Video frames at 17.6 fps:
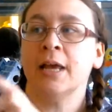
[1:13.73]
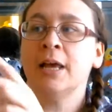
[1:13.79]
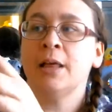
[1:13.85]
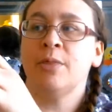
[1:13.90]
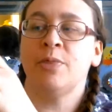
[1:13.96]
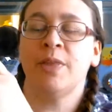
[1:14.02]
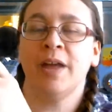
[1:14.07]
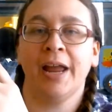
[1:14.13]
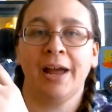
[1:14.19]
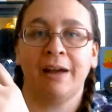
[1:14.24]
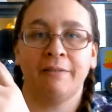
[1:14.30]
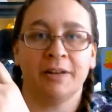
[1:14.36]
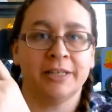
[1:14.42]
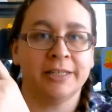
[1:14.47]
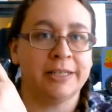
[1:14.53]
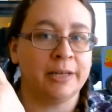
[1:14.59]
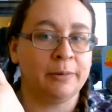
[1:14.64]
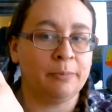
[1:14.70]
They have a
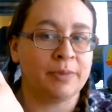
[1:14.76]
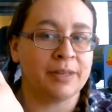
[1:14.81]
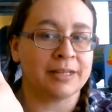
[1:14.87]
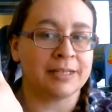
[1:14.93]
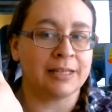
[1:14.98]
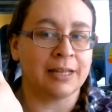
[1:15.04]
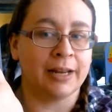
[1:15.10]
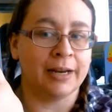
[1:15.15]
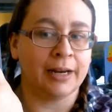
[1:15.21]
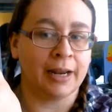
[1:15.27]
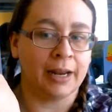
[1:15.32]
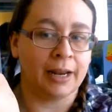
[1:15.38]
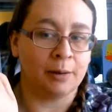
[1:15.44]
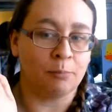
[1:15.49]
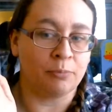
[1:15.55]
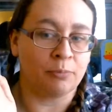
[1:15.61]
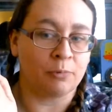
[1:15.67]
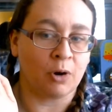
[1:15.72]
tip that's like a
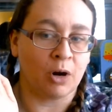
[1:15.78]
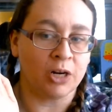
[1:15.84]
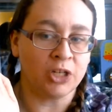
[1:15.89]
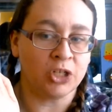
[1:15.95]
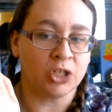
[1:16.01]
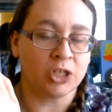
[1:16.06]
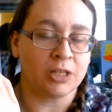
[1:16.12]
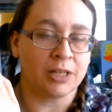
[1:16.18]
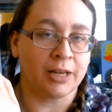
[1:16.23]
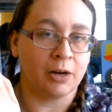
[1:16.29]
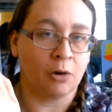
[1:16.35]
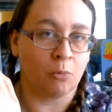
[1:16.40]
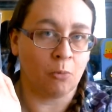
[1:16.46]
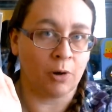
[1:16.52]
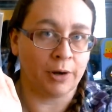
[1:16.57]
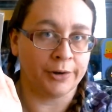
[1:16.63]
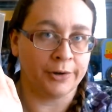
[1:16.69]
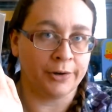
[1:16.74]
brush, like a
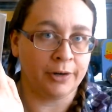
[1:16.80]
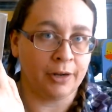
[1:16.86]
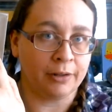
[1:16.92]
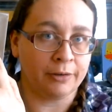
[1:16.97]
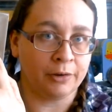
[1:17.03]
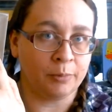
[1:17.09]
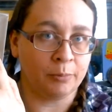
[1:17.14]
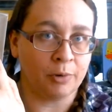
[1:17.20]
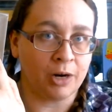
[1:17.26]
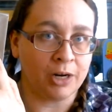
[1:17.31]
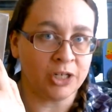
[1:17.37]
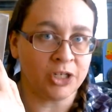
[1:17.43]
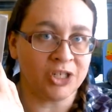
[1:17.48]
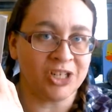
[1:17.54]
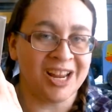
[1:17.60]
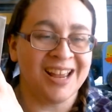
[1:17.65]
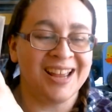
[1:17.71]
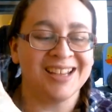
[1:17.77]
watercolor
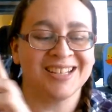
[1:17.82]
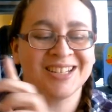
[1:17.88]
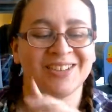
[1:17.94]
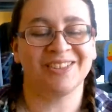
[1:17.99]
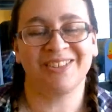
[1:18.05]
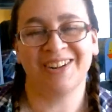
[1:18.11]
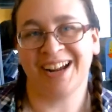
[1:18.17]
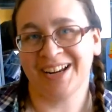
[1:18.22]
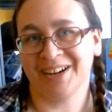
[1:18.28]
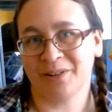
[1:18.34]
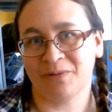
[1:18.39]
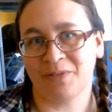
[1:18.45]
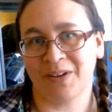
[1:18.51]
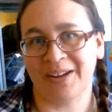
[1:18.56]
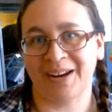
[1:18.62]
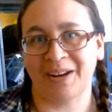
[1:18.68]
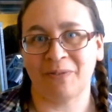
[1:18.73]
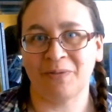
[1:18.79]
brush. So they're kind of
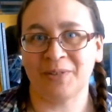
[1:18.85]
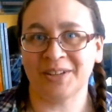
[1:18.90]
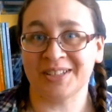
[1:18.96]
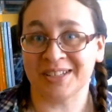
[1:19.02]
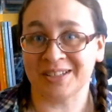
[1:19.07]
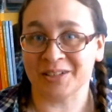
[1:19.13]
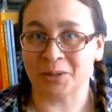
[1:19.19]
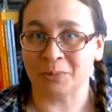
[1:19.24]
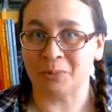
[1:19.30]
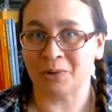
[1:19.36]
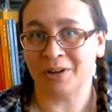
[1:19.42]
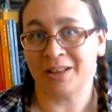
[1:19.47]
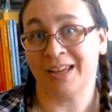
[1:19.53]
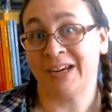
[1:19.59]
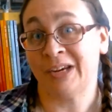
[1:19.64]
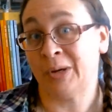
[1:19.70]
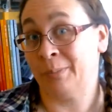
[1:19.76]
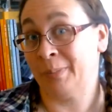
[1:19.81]
fun. It feels a little more
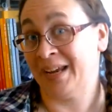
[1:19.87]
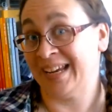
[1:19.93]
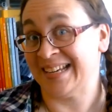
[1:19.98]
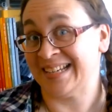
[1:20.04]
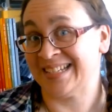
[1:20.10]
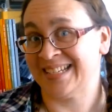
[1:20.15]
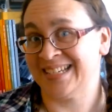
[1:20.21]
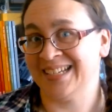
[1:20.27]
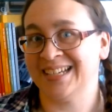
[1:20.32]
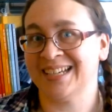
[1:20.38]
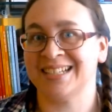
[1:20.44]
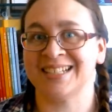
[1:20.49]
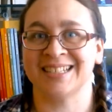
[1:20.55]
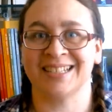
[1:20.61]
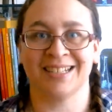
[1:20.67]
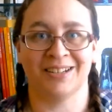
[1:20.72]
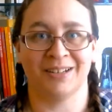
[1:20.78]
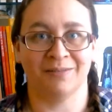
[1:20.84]
like you're painting
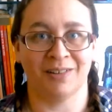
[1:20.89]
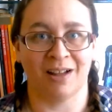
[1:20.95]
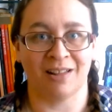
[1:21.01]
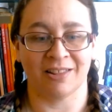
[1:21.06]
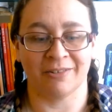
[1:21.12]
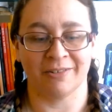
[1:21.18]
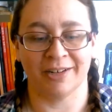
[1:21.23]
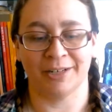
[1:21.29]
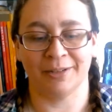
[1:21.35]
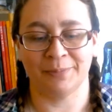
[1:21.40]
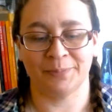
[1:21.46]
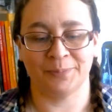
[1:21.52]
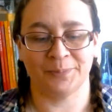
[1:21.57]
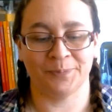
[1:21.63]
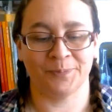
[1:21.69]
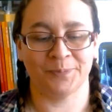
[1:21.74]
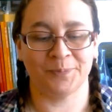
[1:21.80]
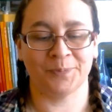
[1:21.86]
instead of coloring.
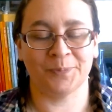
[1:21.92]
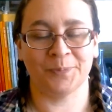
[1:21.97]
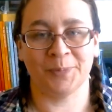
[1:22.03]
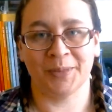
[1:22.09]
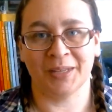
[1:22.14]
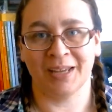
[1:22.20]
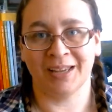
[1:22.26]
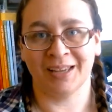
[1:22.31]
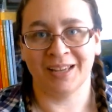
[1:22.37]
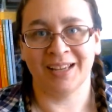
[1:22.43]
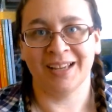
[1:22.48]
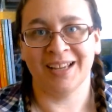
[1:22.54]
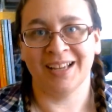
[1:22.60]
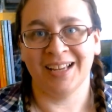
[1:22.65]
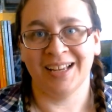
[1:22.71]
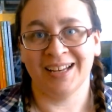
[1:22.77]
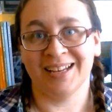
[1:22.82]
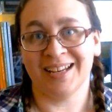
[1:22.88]

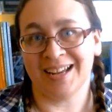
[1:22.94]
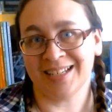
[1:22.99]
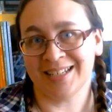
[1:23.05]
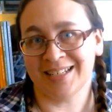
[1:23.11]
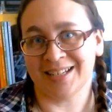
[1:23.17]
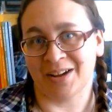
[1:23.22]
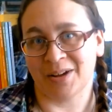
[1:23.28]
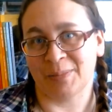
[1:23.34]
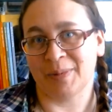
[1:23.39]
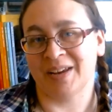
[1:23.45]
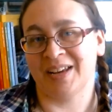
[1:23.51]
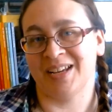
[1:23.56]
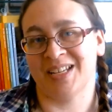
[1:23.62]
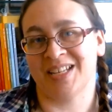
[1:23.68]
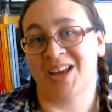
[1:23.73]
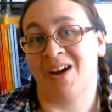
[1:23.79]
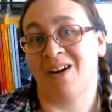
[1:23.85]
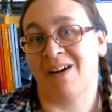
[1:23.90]
Next up
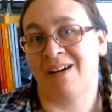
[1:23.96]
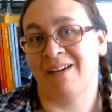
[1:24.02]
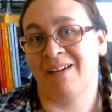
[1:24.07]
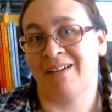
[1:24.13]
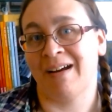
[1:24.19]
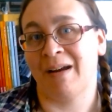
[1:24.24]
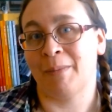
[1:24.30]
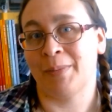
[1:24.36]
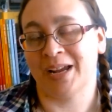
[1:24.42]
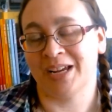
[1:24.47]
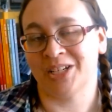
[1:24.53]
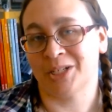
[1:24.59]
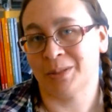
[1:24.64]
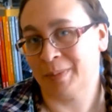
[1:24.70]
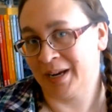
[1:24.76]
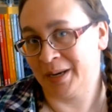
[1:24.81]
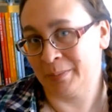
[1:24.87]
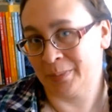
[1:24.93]
is our Magic
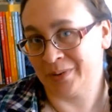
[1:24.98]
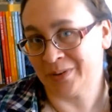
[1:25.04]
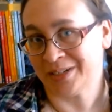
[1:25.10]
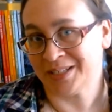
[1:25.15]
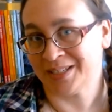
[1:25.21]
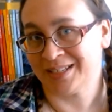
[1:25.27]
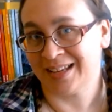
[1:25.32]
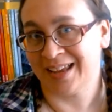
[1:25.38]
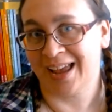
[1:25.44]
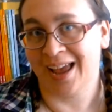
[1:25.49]
Paint books.